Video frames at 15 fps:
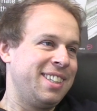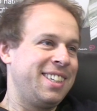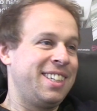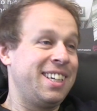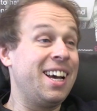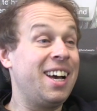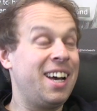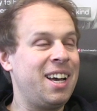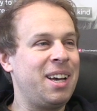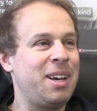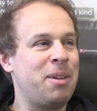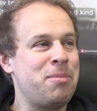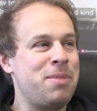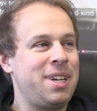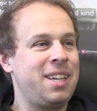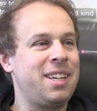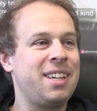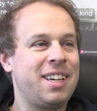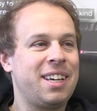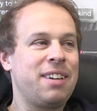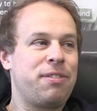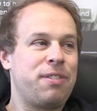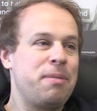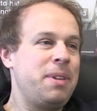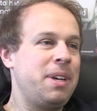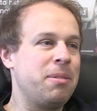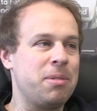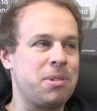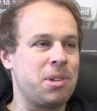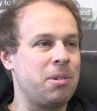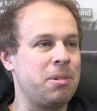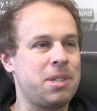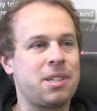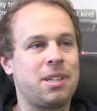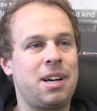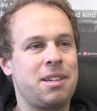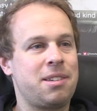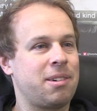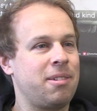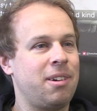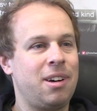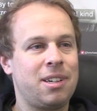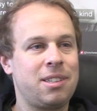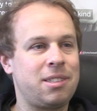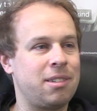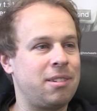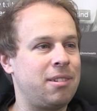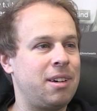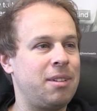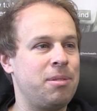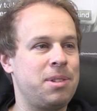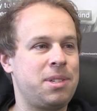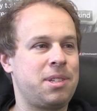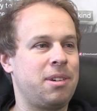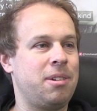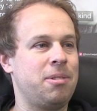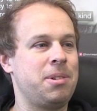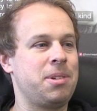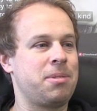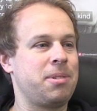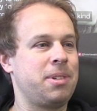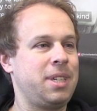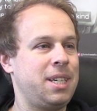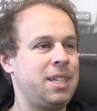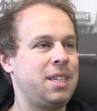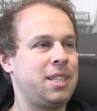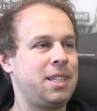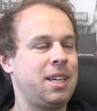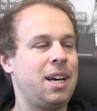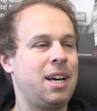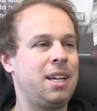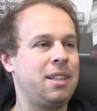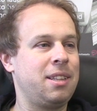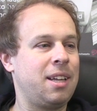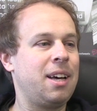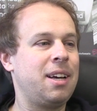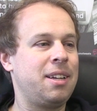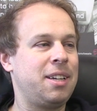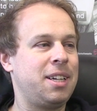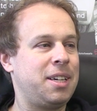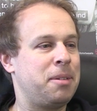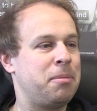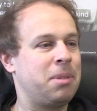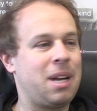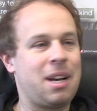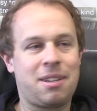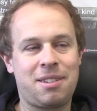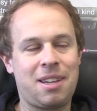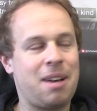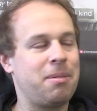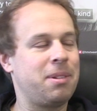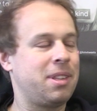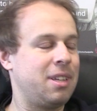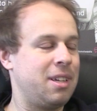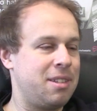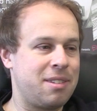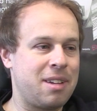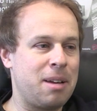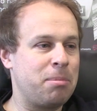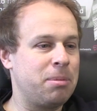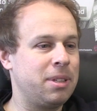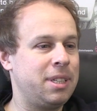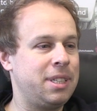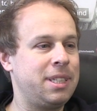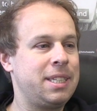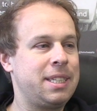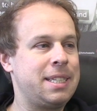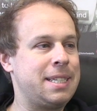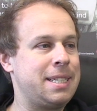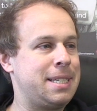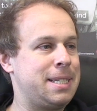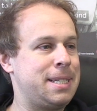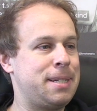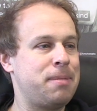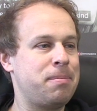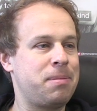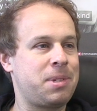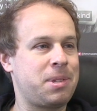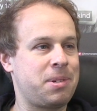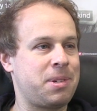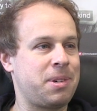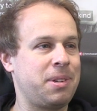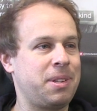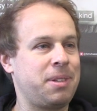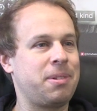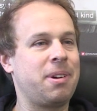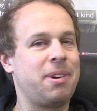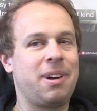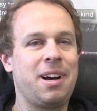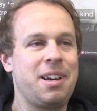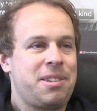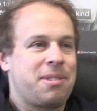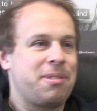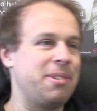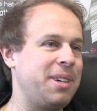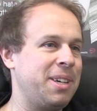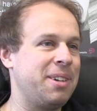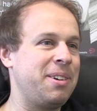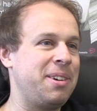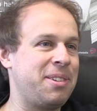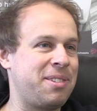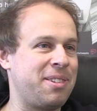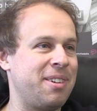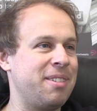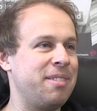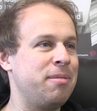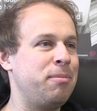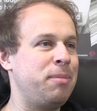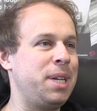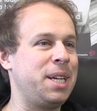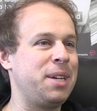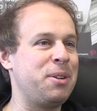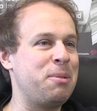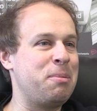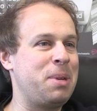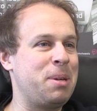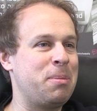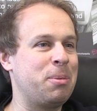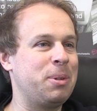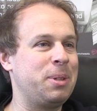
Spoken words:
Yeah, I mean, for me it was always classic rock, so I was always really into that Black Sabbath, Led Zeppelin. So certainly throughout high school, you start meeting new people